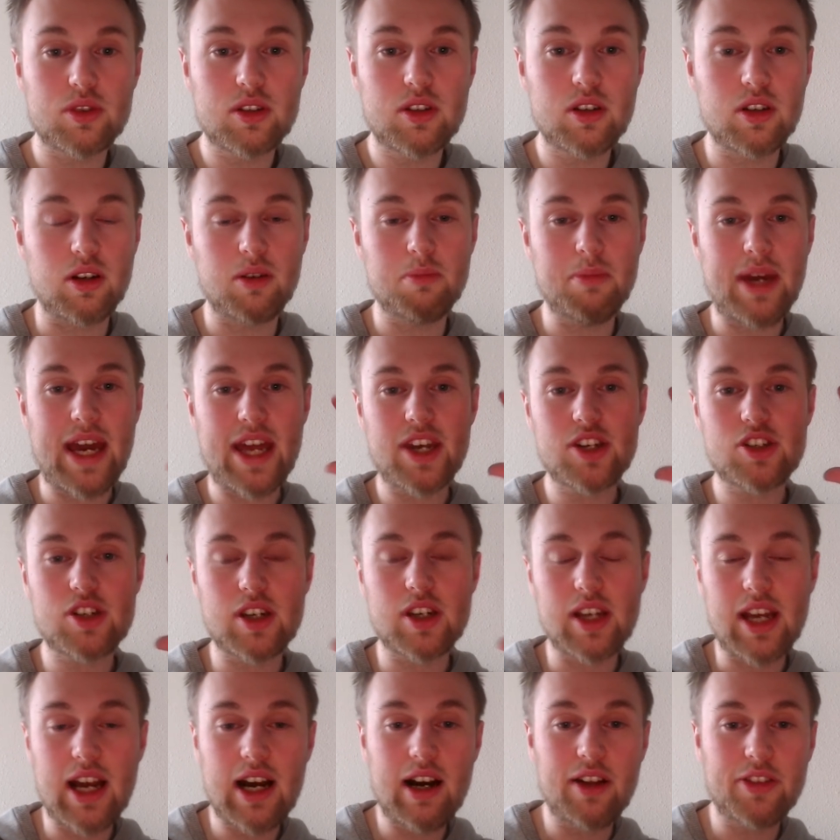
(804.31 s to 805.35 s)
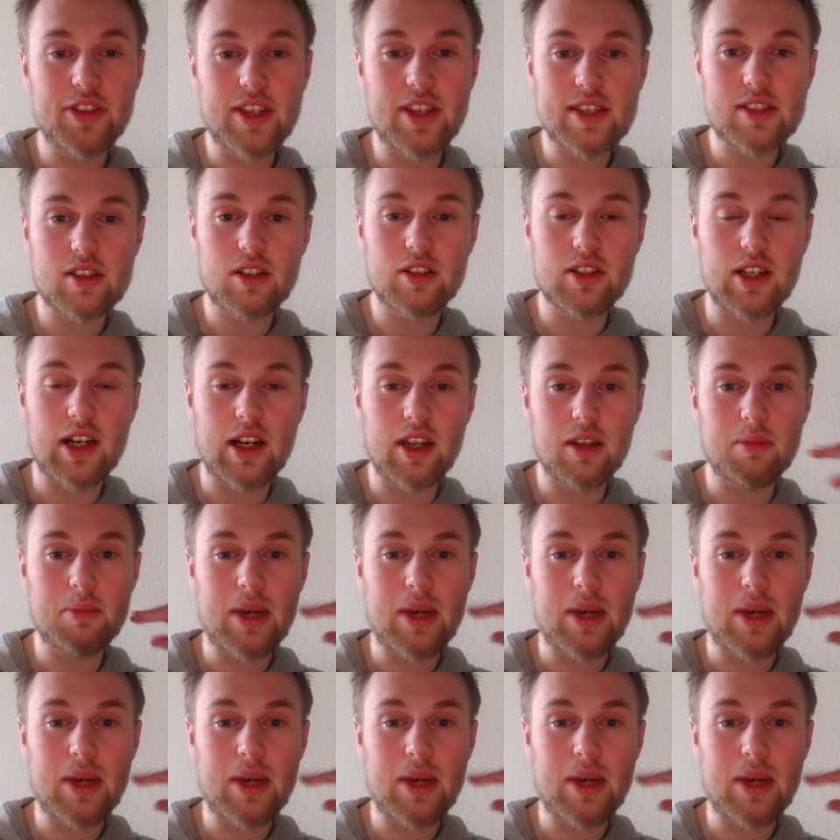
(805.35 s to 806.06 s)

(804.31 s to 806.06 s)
you know, managing how things are done,